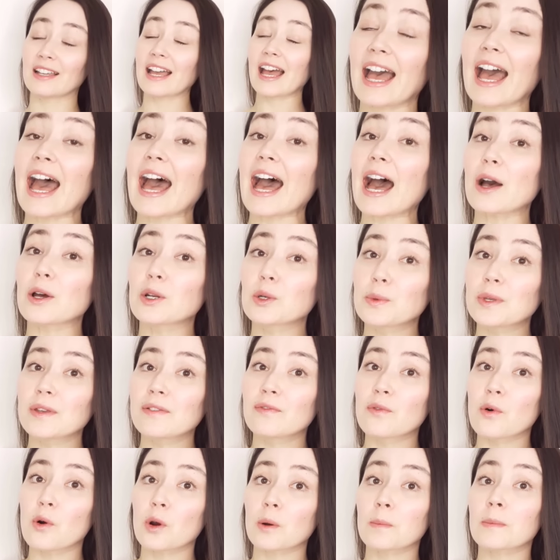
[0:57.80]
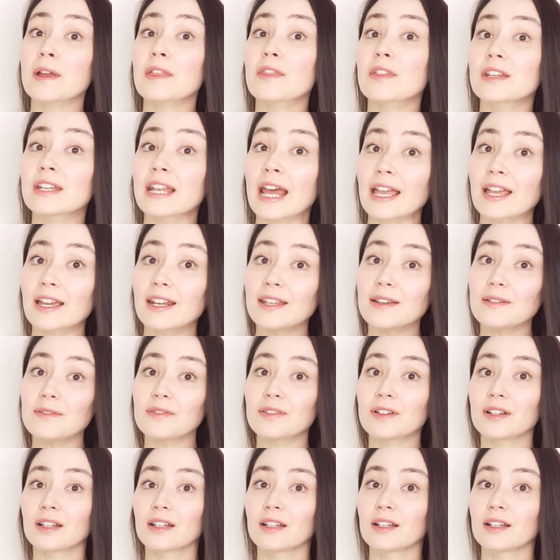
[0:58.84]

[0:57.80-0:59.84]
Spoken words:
How do we form the negative?